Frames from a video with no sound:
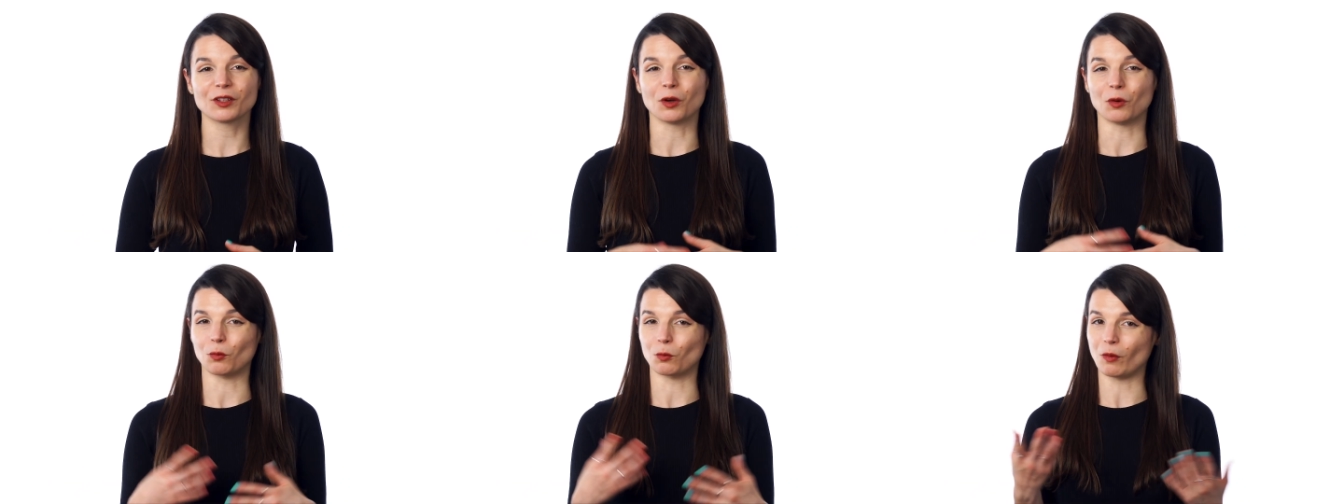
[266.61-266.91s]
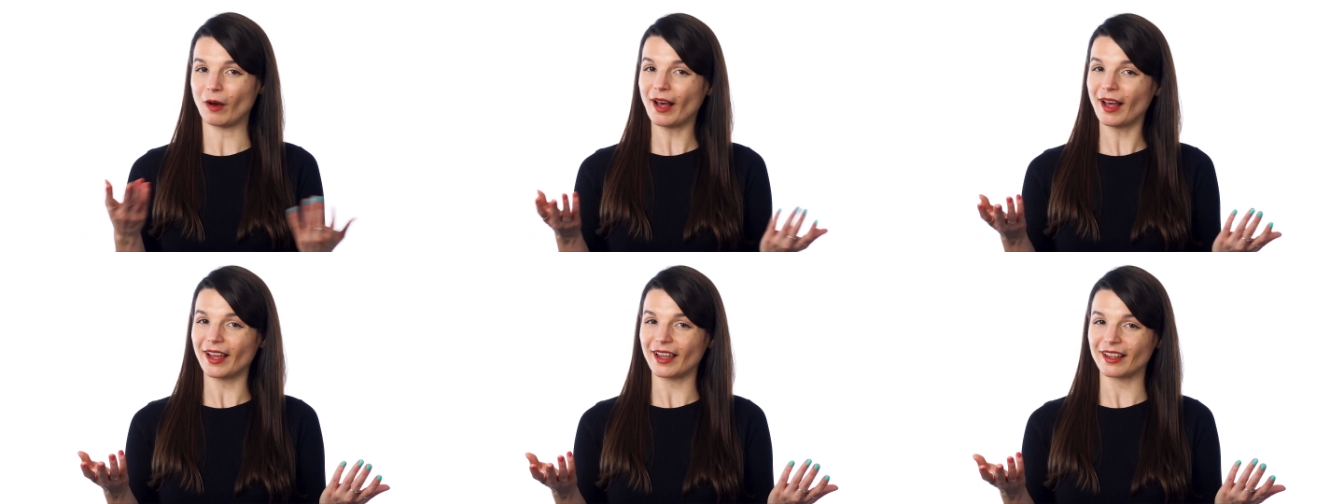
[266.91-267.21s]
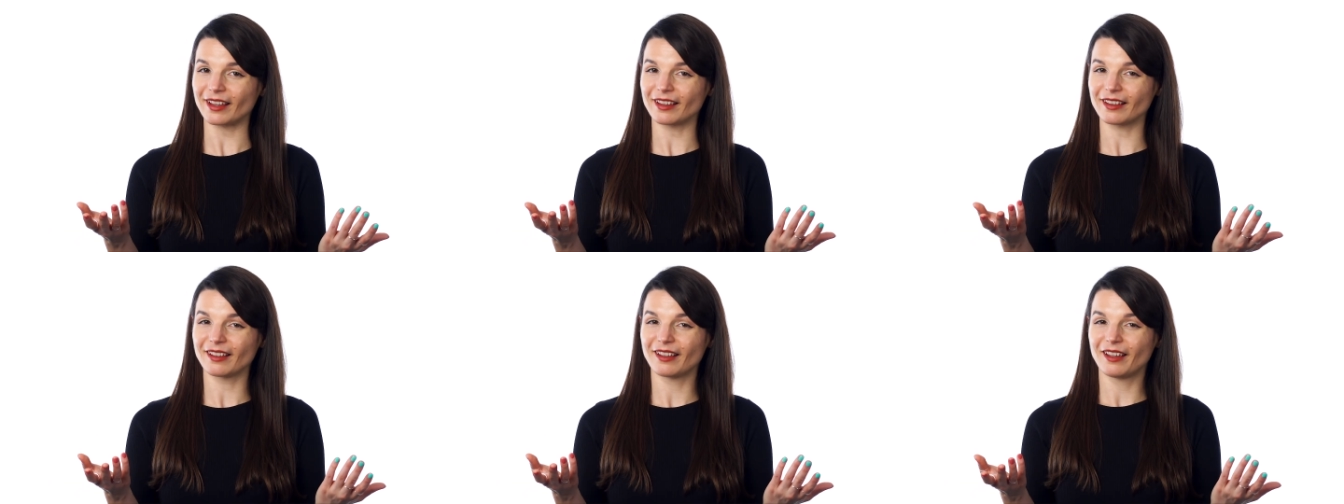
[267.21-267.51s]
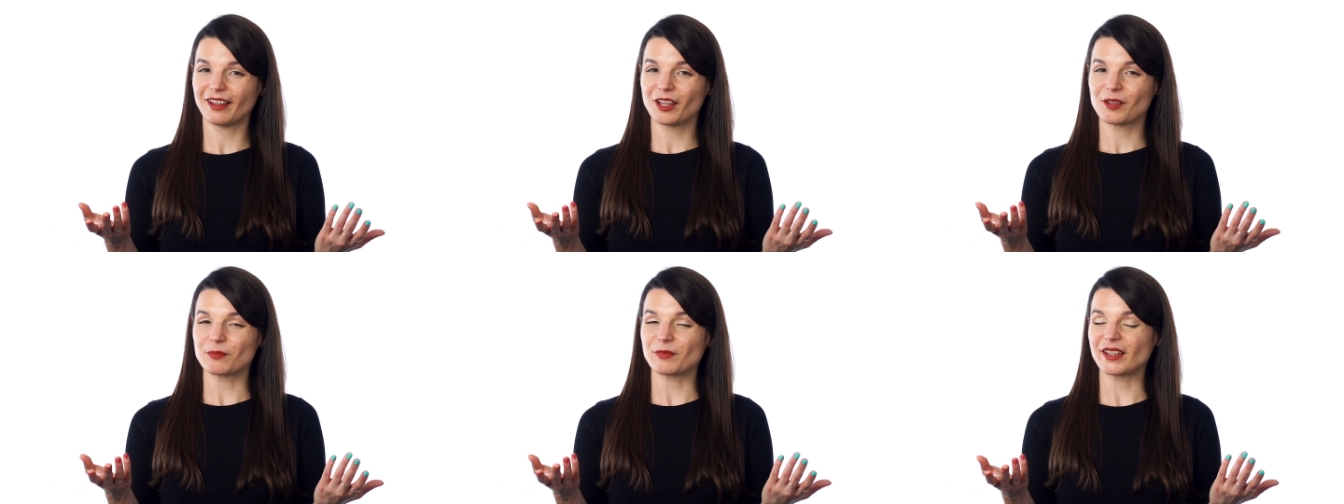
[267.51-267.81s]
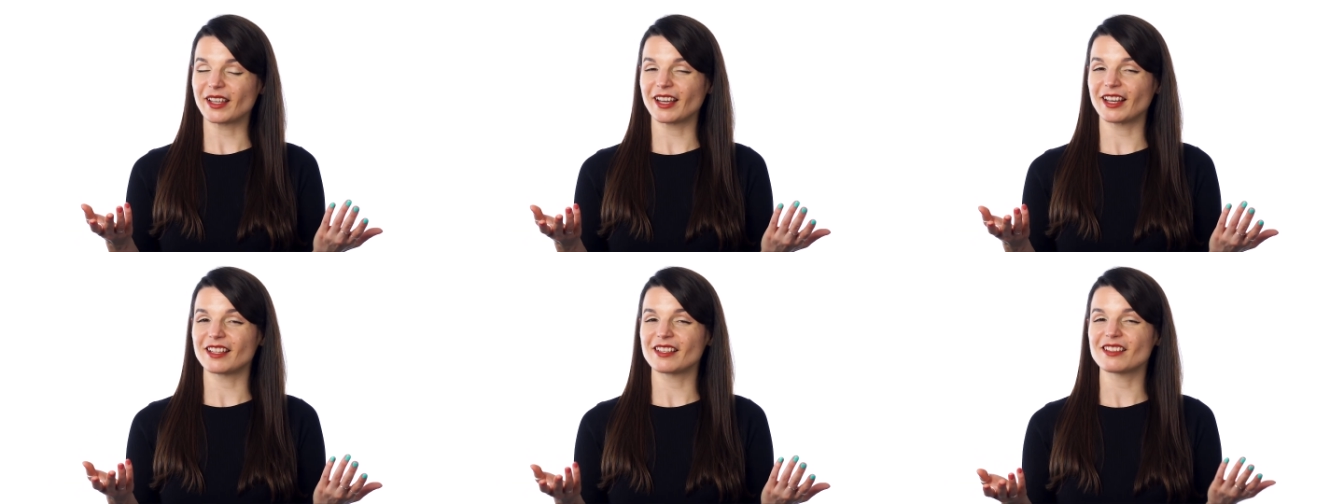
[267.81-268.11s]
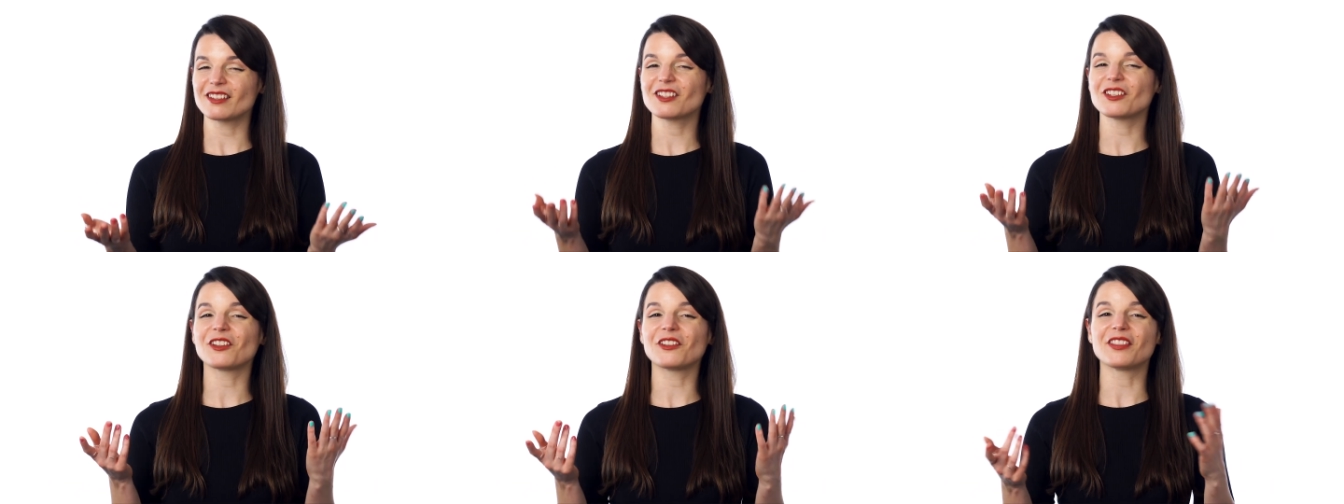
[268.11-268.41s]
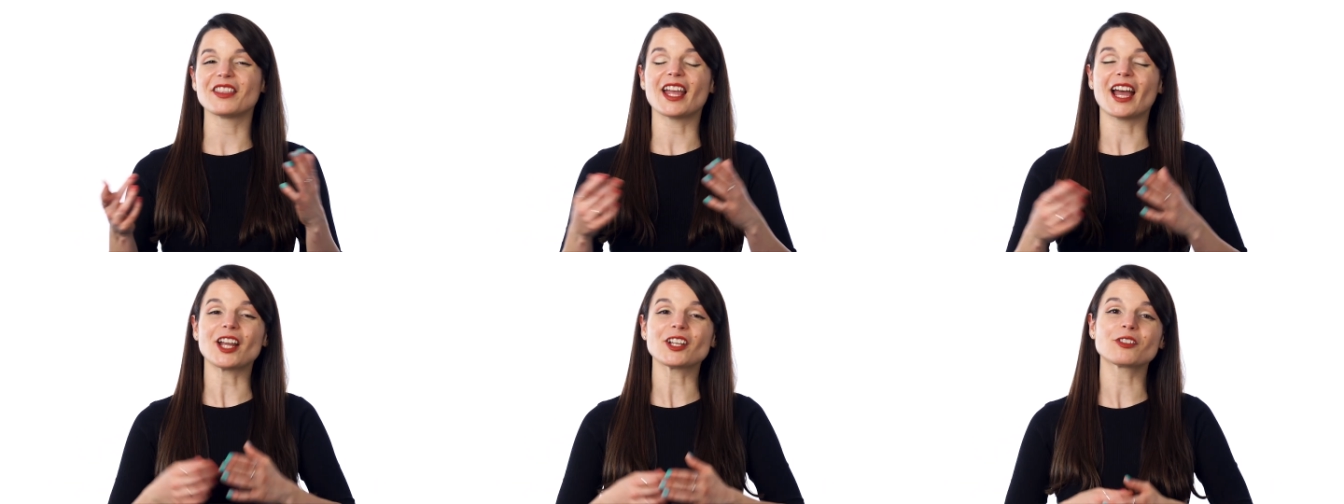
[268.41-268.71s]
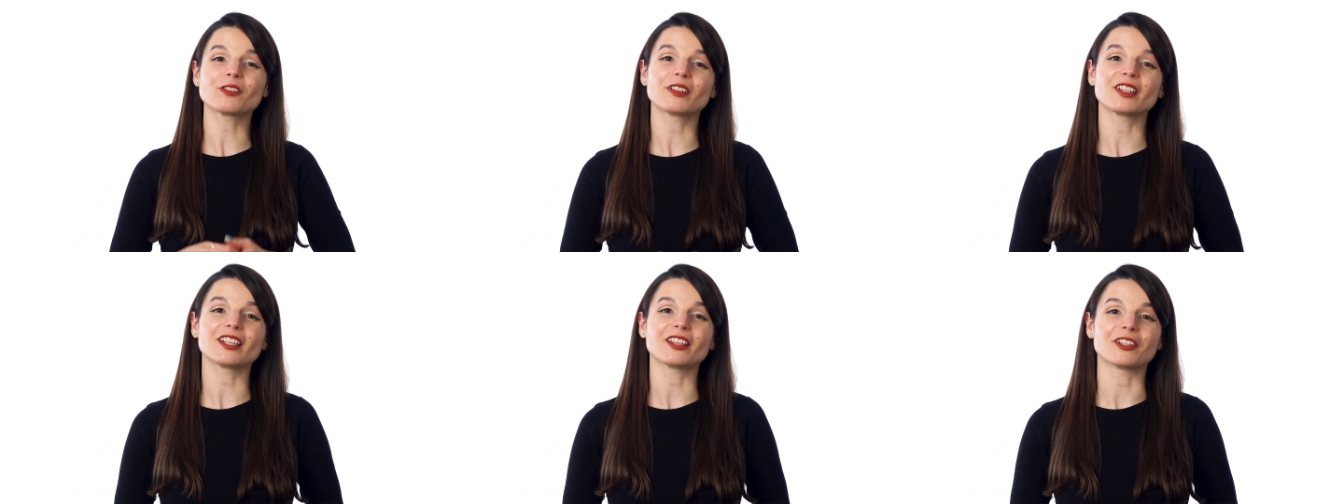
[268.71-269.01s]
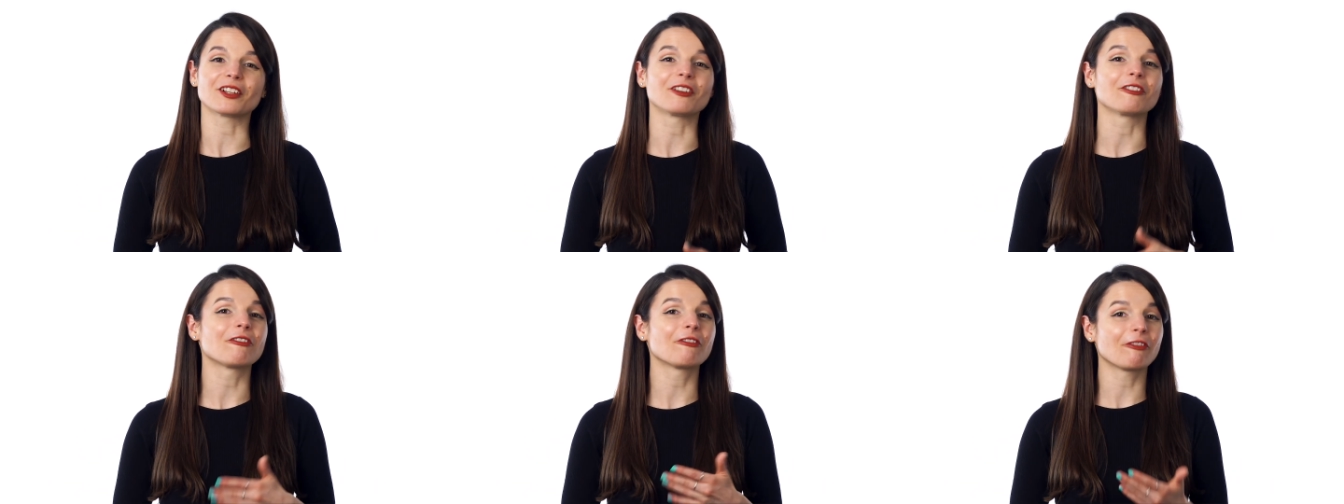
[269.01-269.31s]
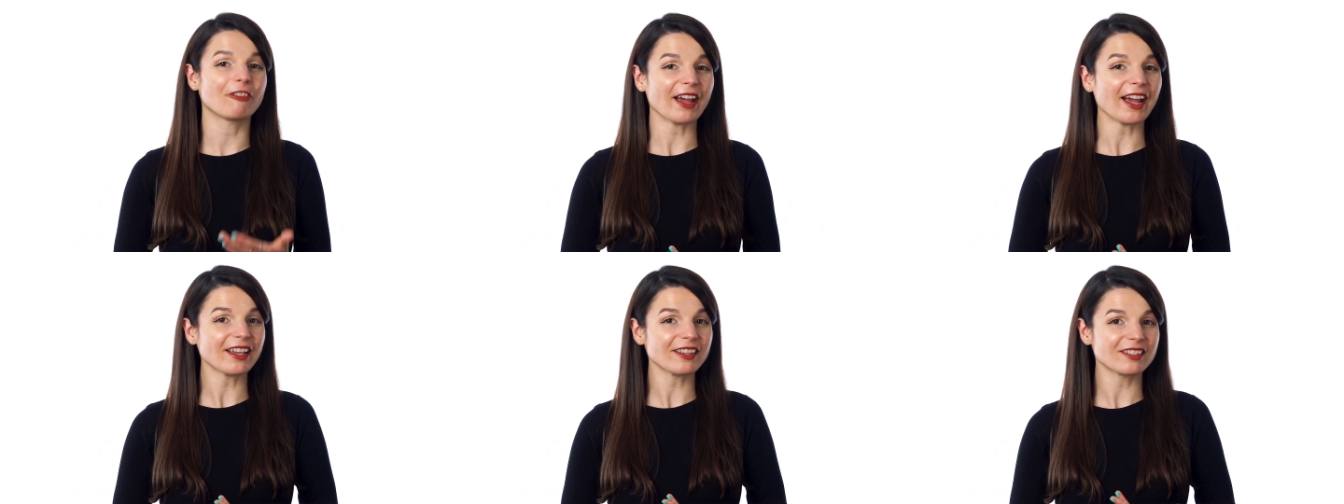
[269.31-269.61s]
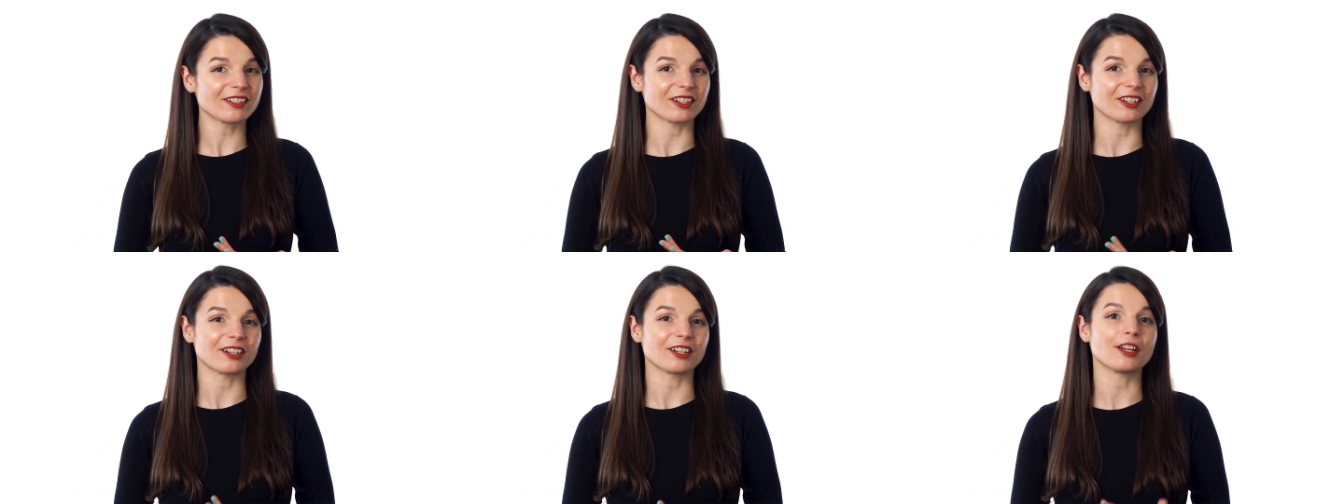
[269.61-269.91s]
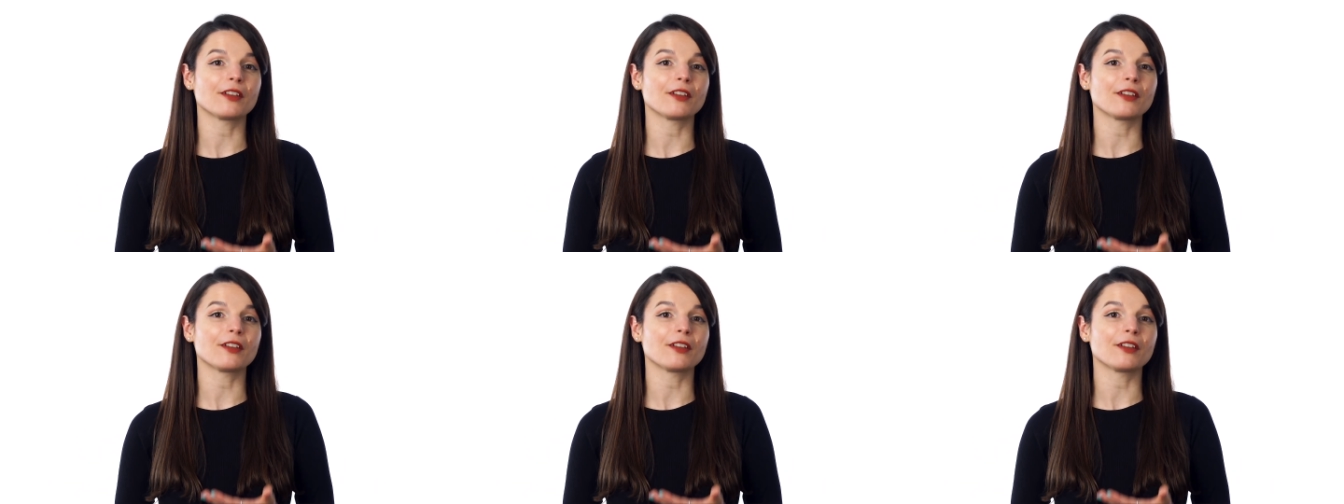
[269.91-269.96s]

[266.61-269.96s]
Why? Because you'll naturally learn faster